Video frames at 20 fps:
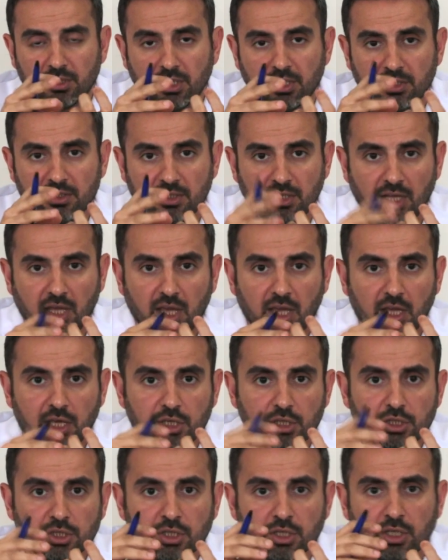T C
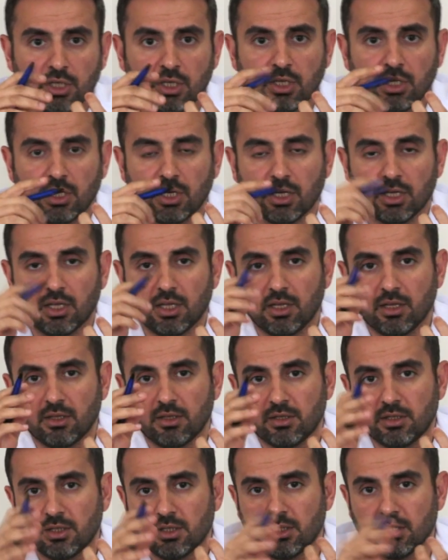H
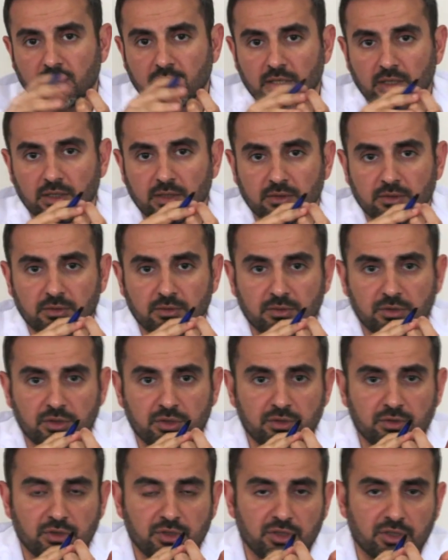and uh,
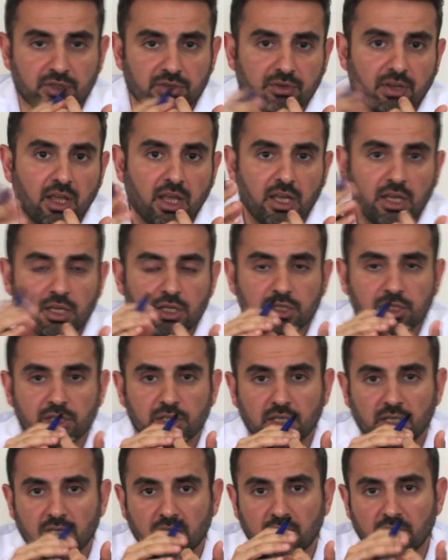G R H
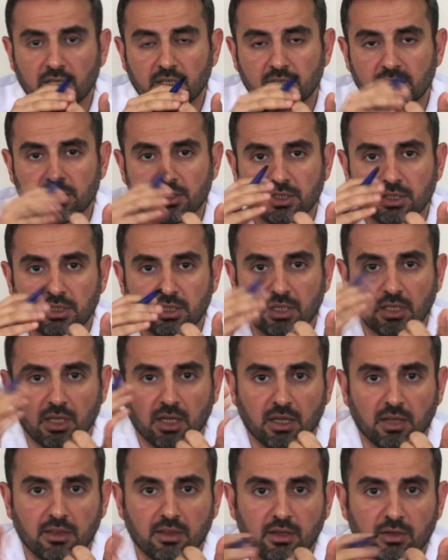and, and
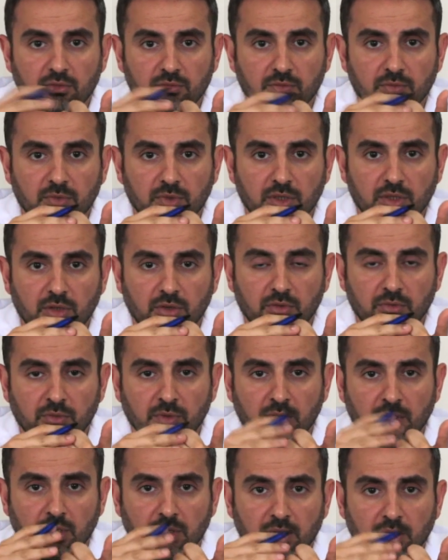other, you know,
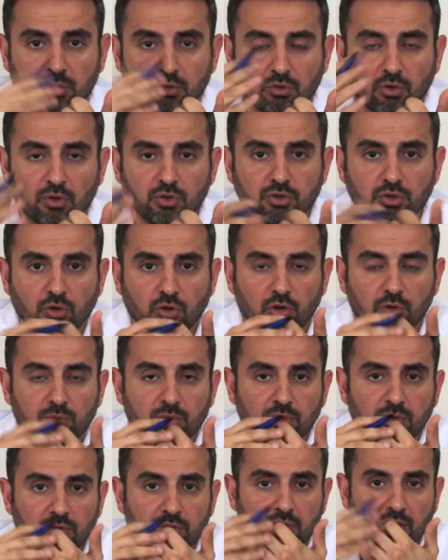the growth
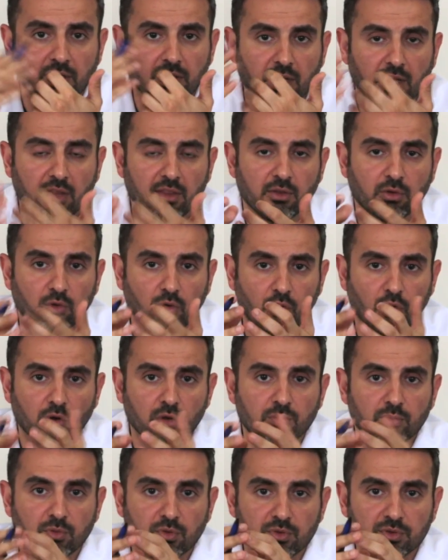hormone and other
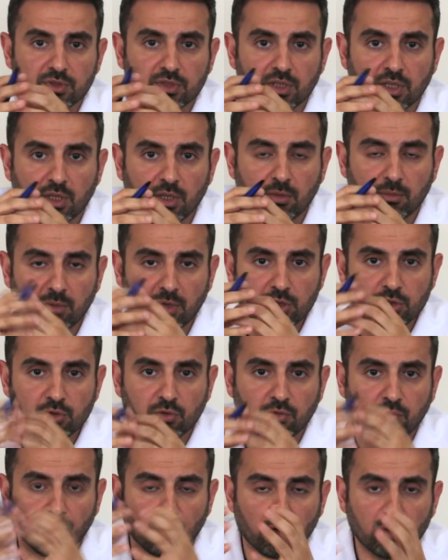hormones, bunch
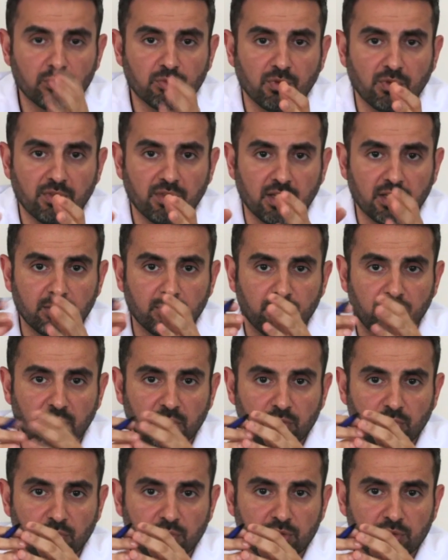of hormones that
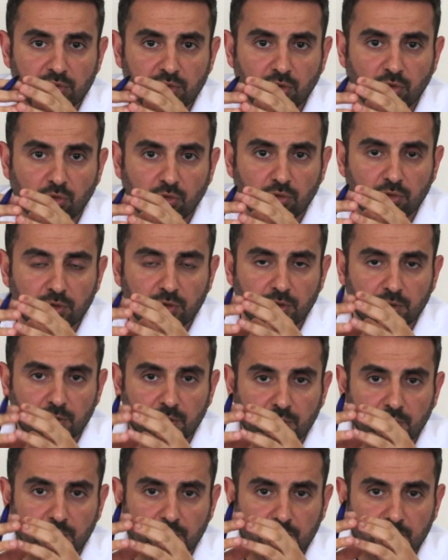pituitary
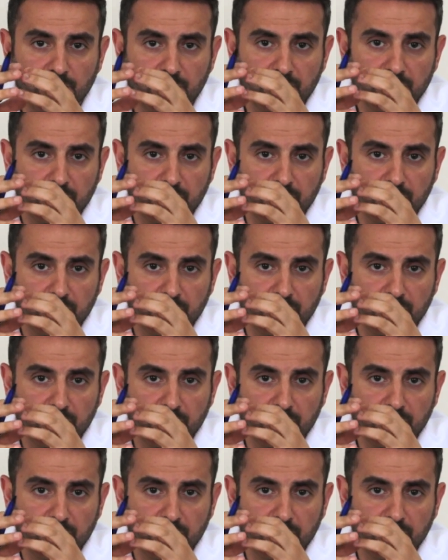uh,